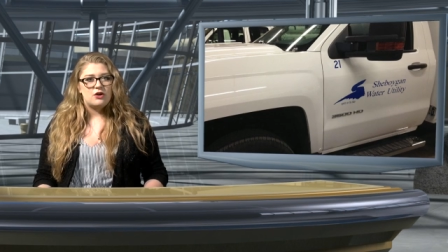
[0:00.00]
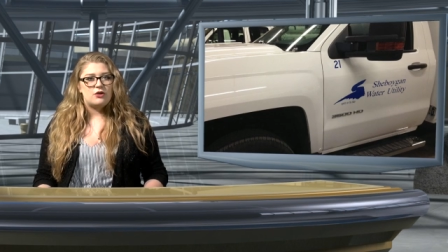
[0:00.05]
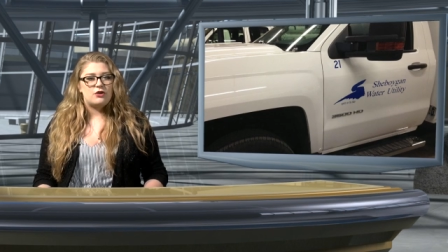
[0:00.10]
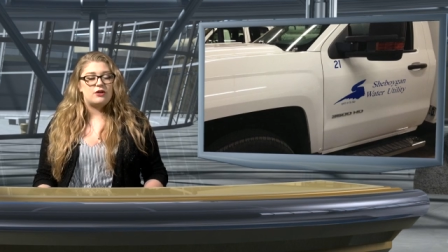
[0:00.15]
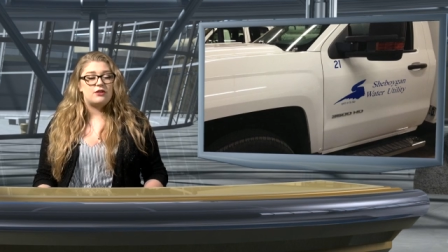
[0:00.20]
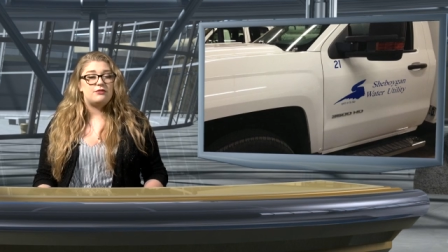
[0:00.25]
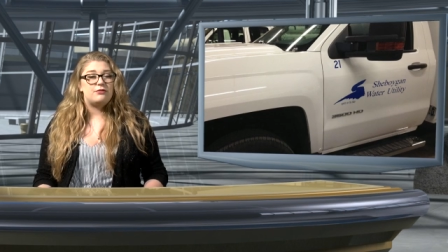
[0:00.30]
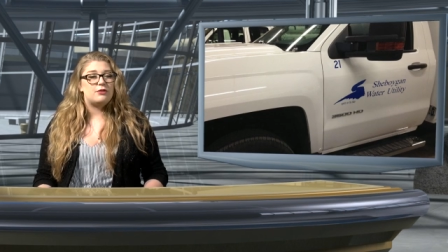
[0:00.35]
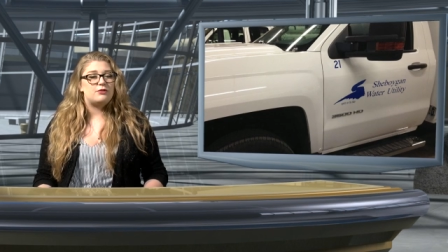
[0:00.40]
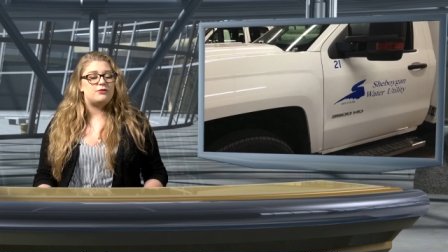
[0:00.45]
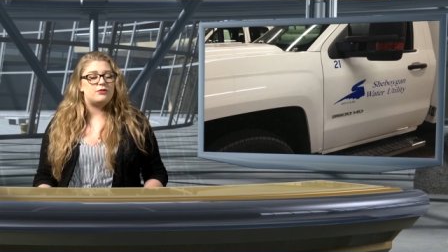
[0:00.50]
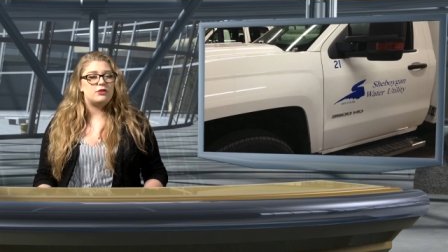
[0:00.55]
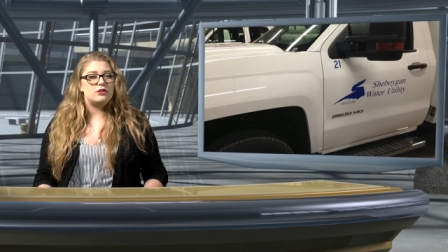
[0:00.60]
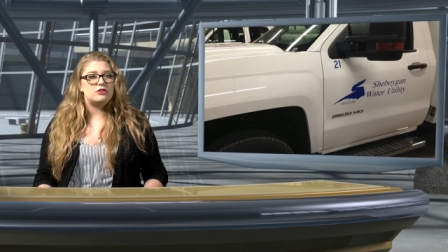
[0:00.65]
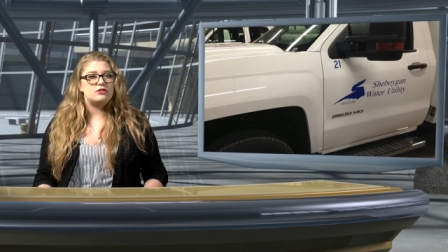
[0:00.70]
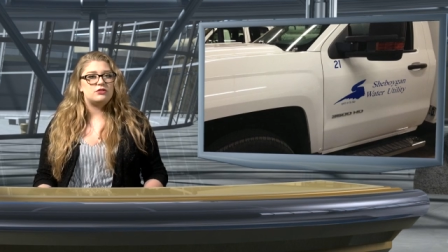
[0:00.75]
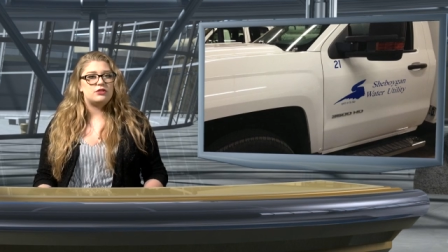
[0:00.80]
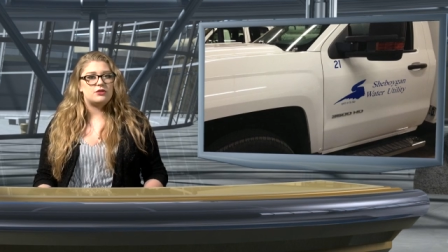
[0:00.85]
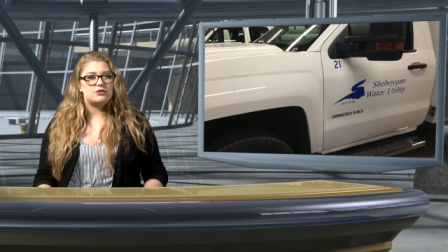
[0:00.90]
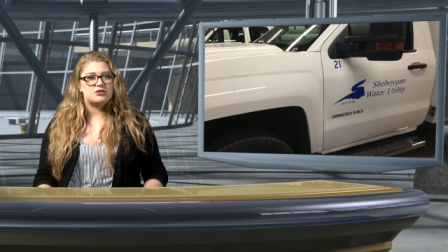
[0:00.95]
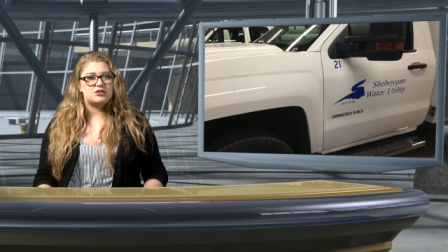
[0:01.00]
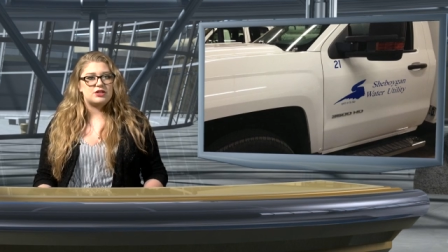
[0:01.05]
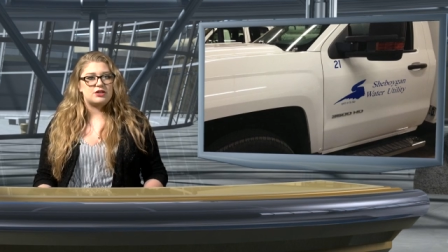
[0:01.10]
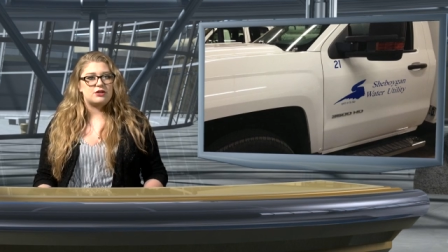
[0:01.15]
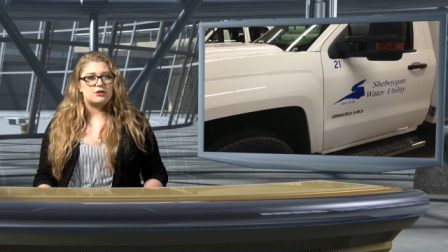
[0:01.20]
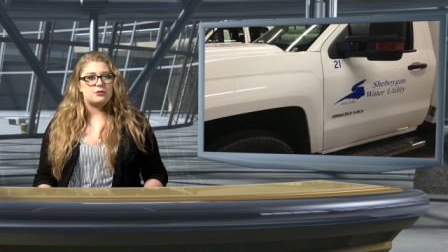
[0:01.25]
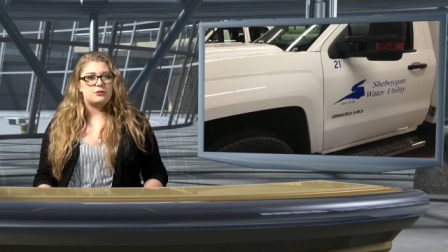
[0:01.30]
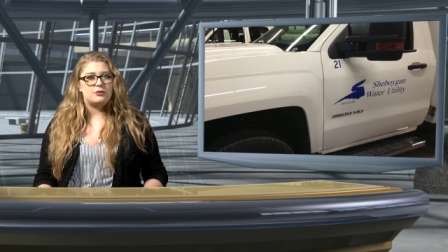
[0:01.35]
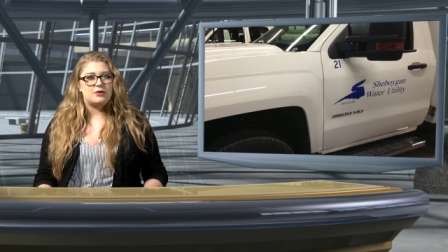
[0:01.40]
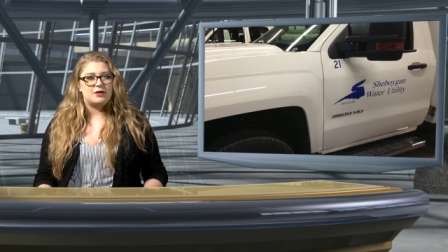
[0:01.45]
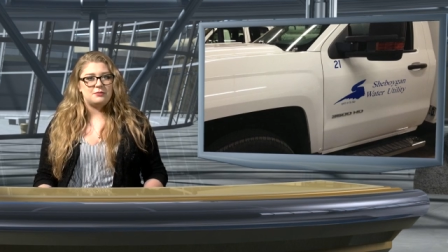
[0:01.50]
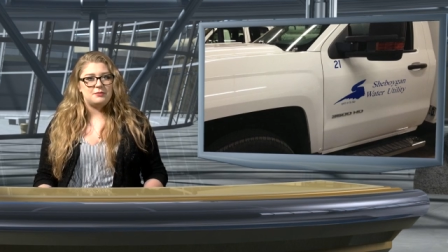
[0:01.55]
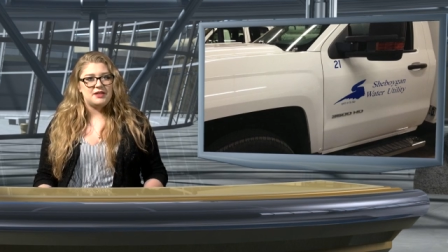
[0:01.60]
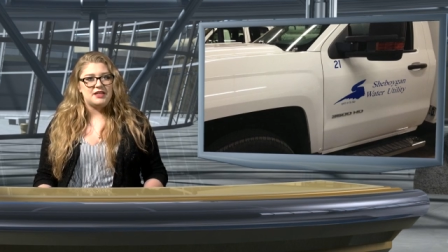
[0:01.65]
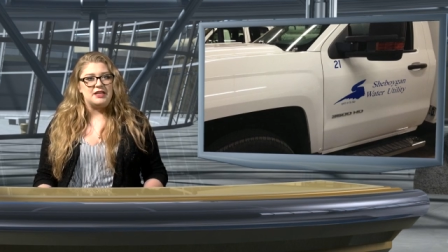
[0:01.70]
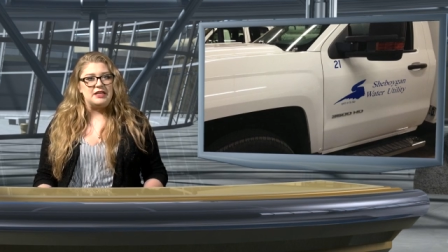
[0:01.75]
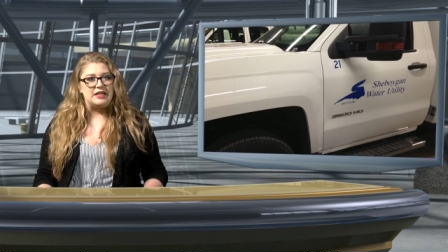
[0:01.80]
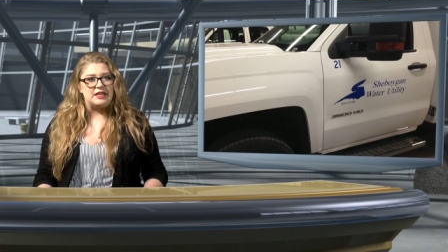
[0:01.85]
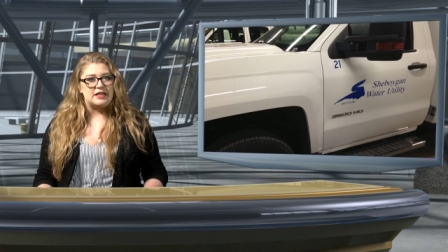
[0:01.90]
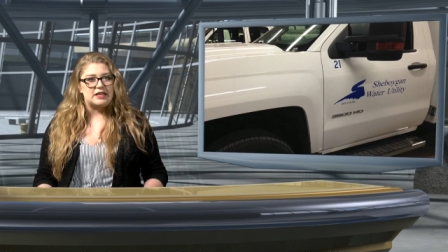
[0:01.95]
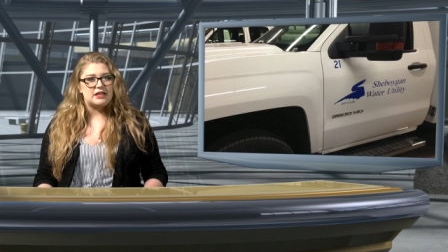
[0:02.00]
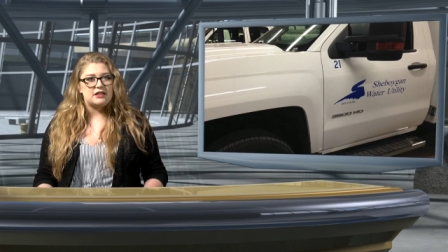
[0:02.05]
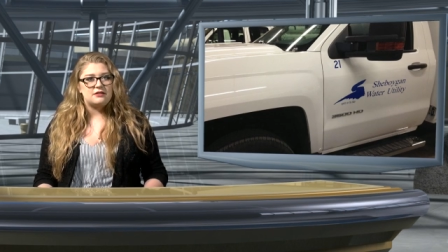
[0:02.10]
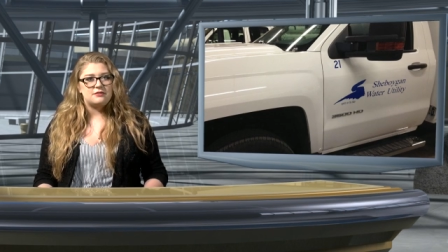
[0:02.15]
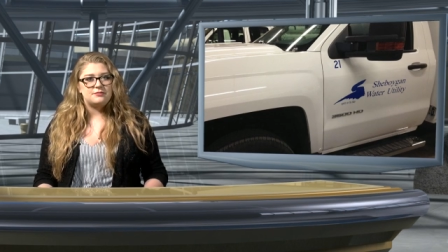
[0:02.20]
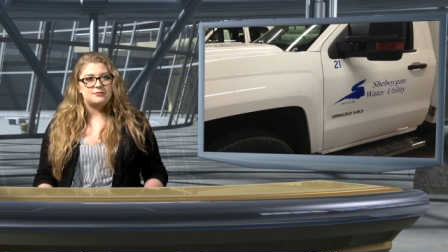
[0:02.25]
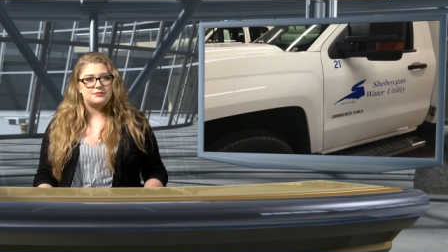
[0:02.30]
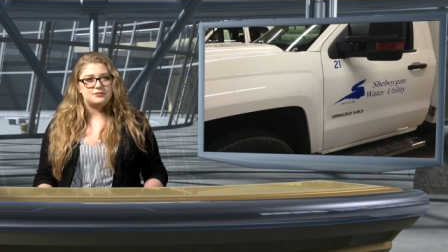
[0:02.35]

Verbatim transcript: or if a full closure will be needed.